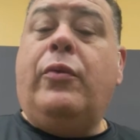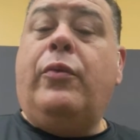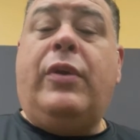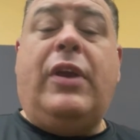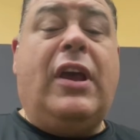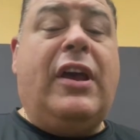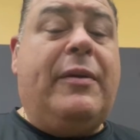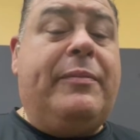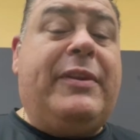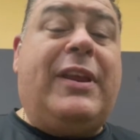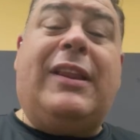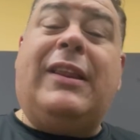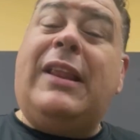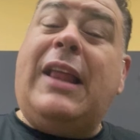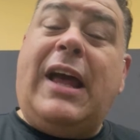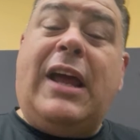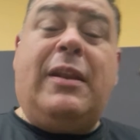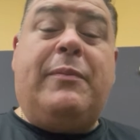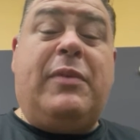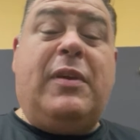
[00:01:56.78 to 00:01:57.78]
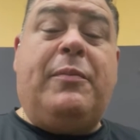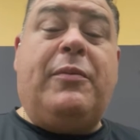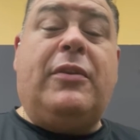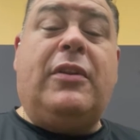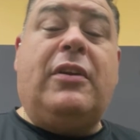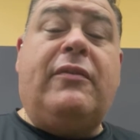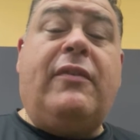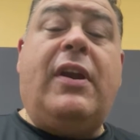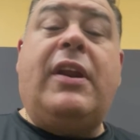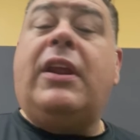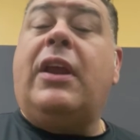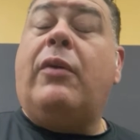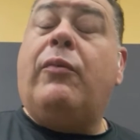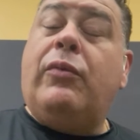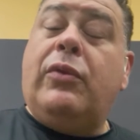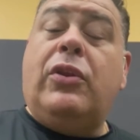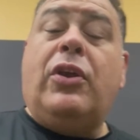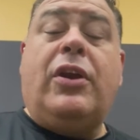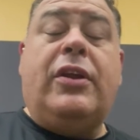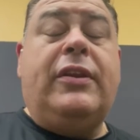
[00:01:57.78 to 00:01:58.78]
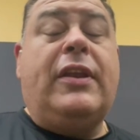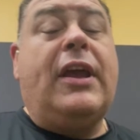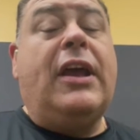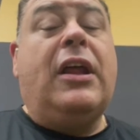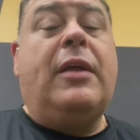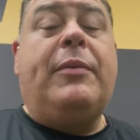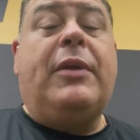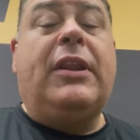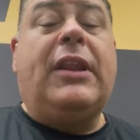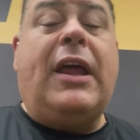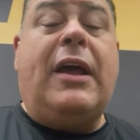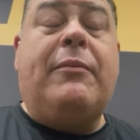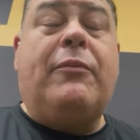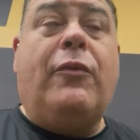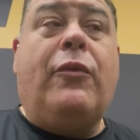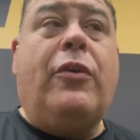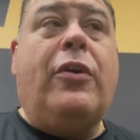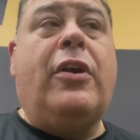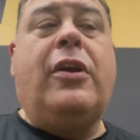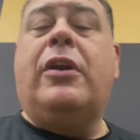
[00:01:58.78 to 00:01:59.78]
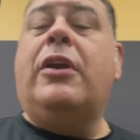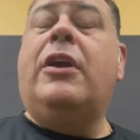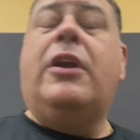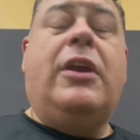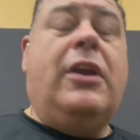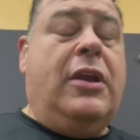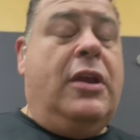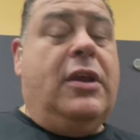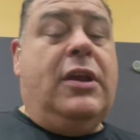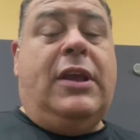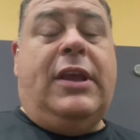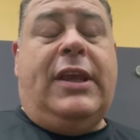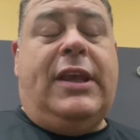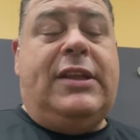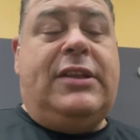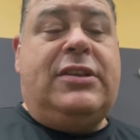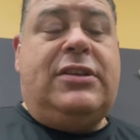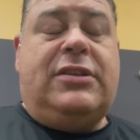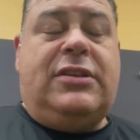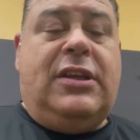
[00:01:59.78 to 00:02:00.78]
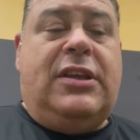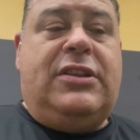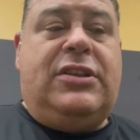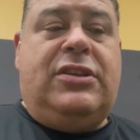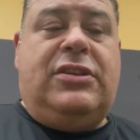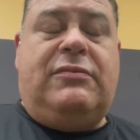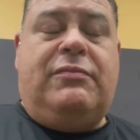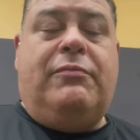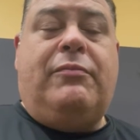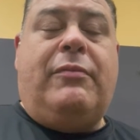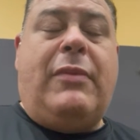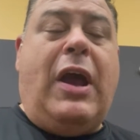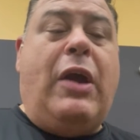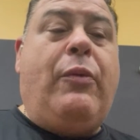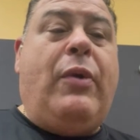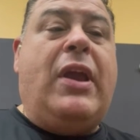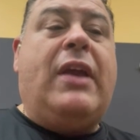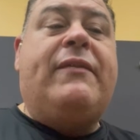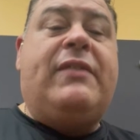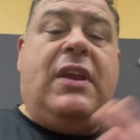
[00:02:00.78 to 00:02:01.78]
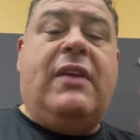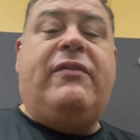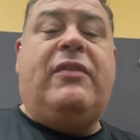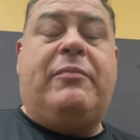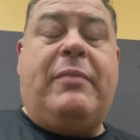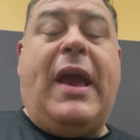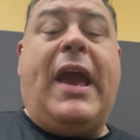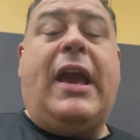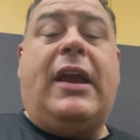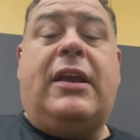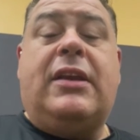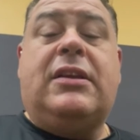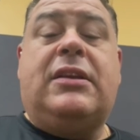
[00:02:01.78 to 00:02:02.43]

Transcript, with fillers: We helped a lot of people already and we're looking to help a lot more. It's, it's my way of giving back.